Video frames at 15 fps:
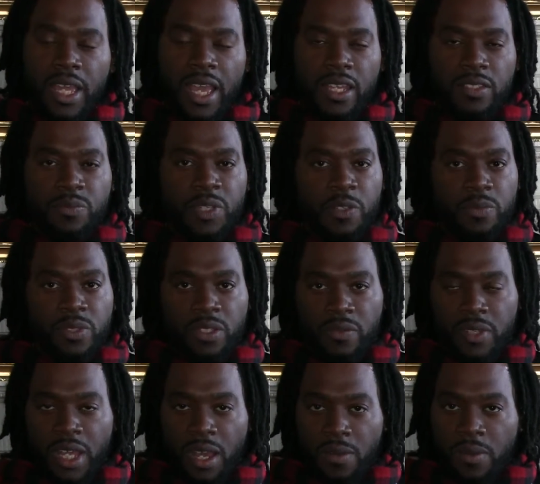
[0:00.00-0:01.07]
as people
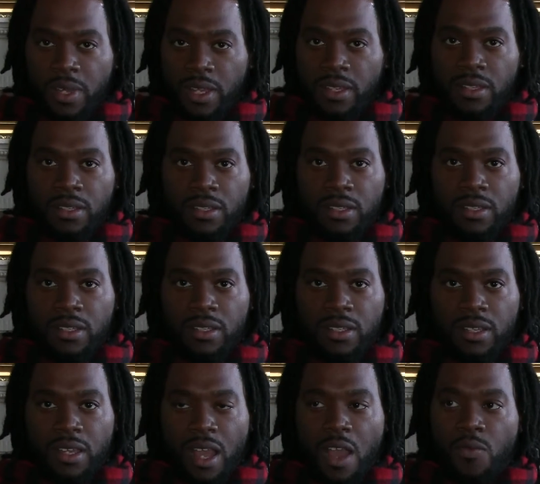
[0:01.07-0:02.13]
of Yahweh.
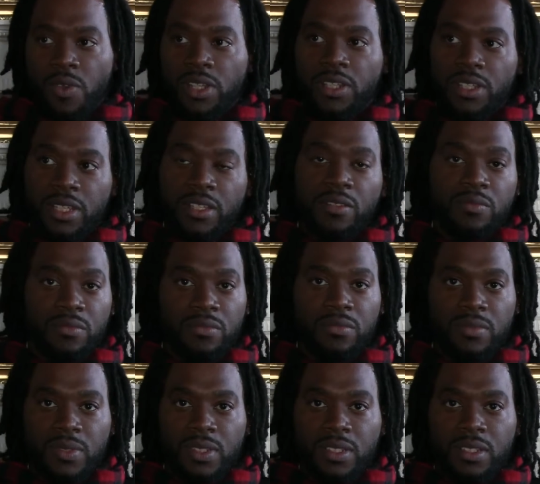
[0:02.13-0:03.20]
I want them
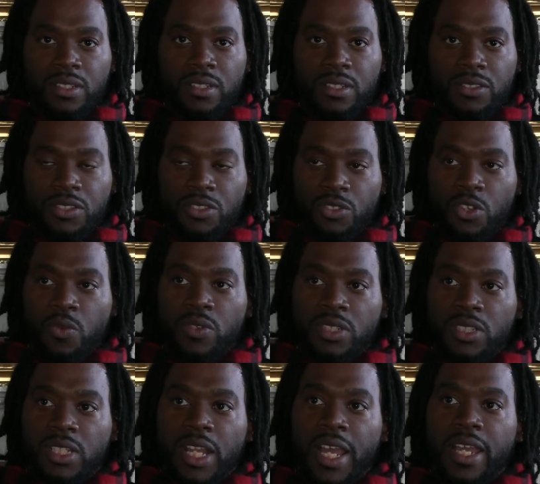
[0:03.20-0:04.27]
to know what
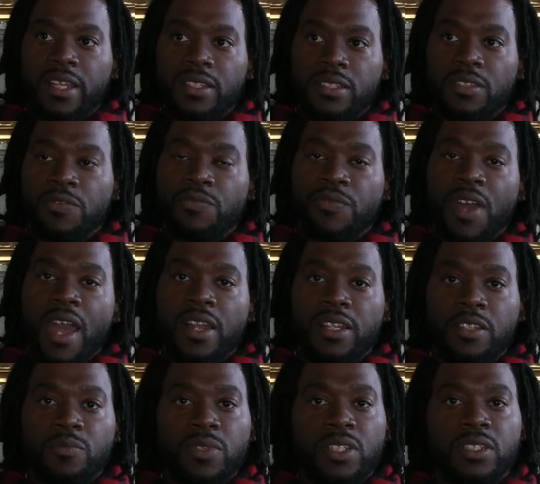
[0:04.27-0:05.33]
it's like to
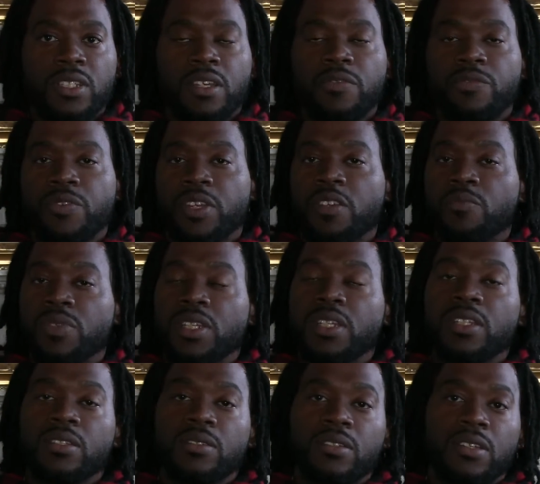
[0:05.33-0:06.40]
finally be set free and be
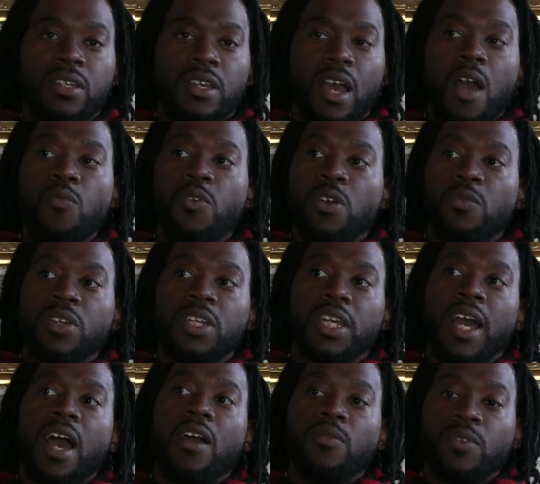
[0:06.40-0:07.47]
healed. I want what
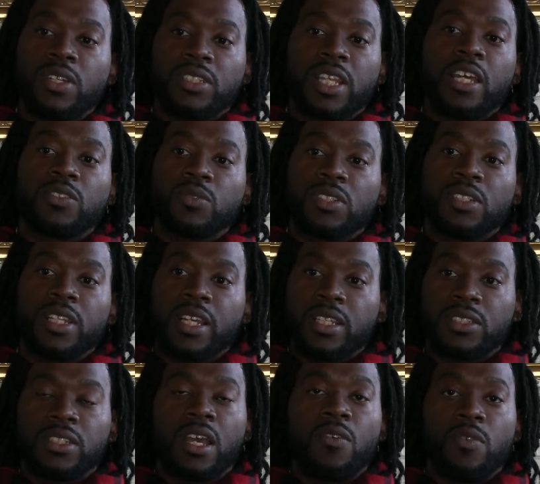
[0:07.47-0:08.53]
God wants. That's what the
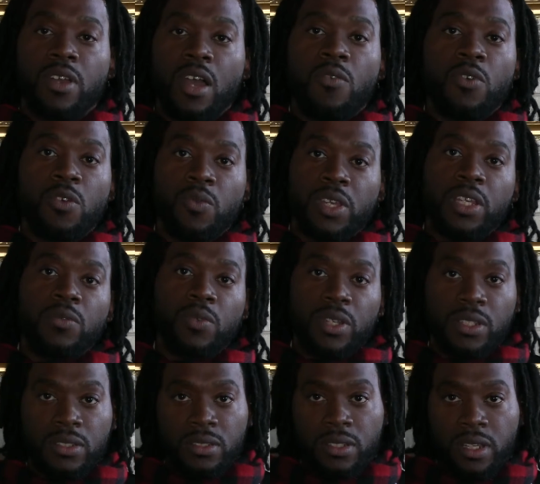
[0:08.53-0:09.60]
legacy I want. I want what he
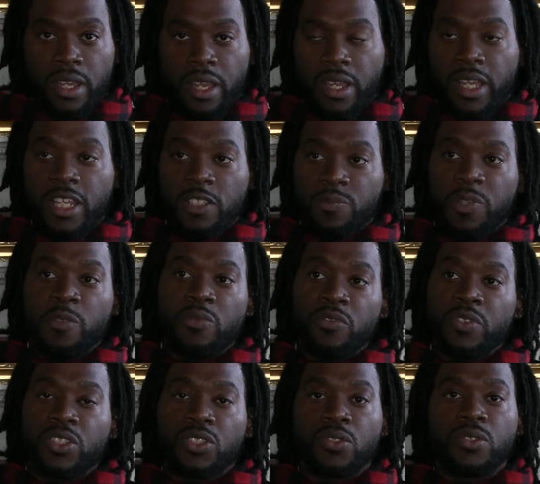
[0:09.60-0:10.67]
wants. His
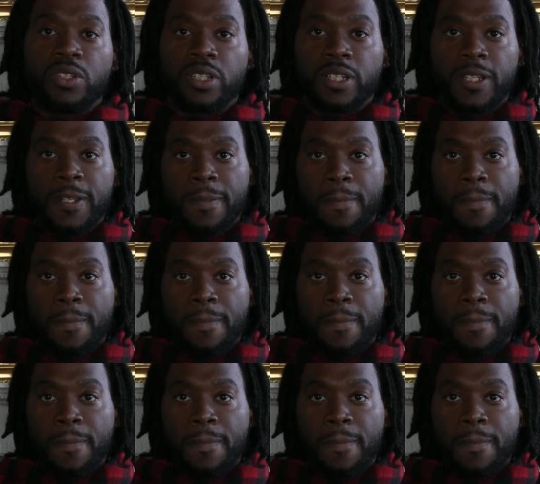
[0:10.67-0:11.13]
people restored.